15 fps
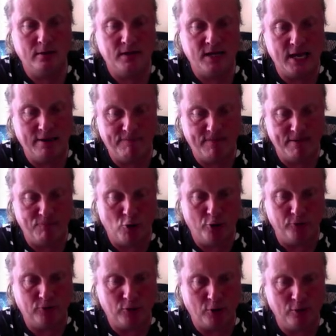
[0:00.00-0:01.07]
if we
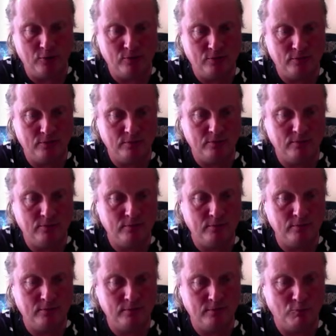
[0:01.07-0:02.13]
want
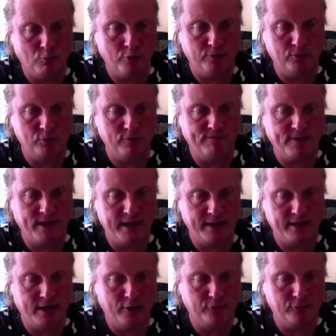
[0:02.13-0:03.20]
to
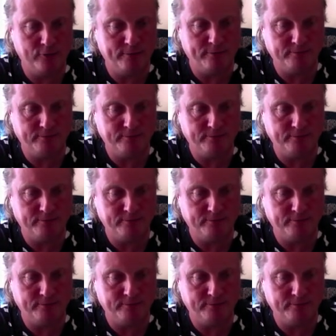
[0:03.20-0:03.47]
find out,